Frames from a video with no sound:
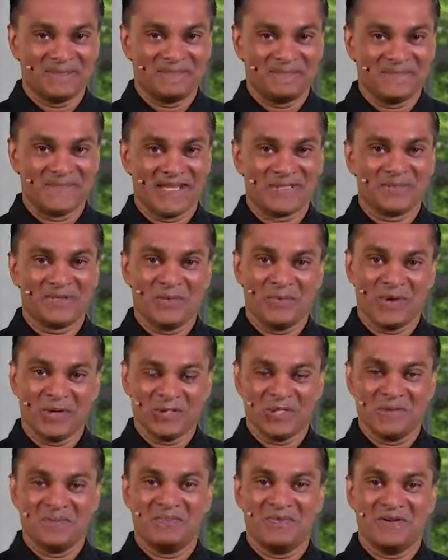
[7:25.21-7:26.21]
That's why I want
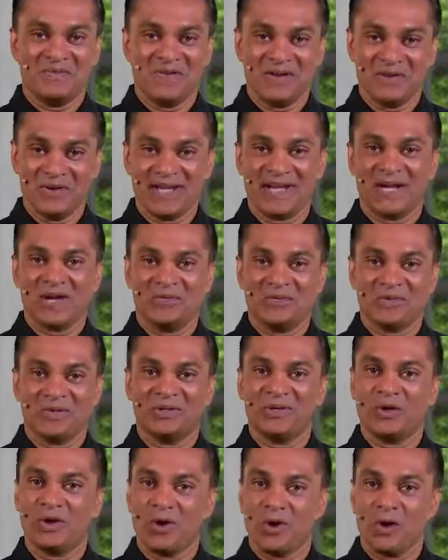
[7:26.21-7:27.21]
you to be very careful and
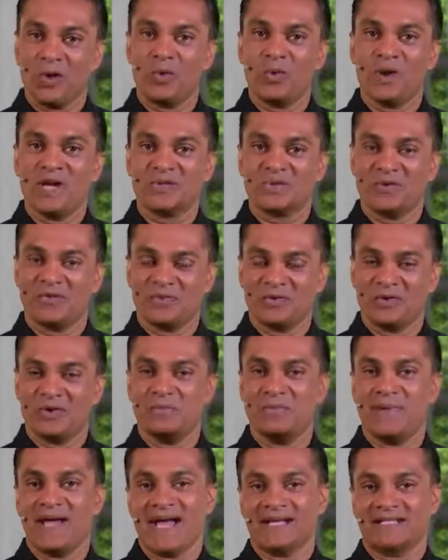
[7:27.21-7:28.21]
always refer
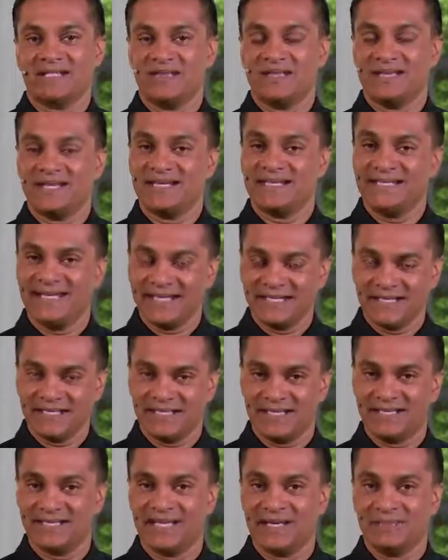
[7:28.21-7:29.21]
back to the contingency
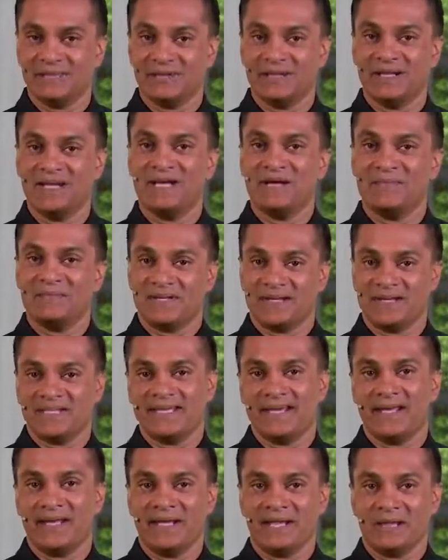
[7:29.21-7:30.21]
table because
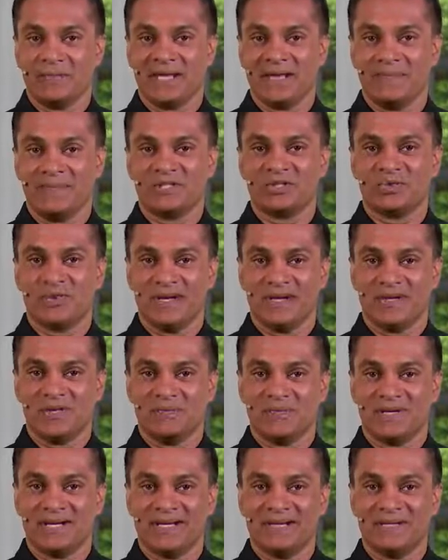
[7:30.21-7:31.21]
that'll help keep it straight in your
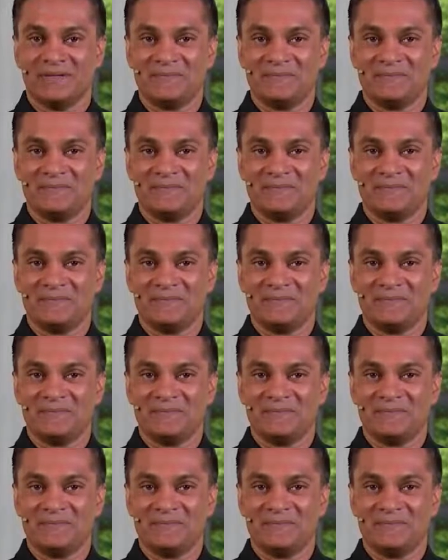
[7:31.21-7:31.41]
mind.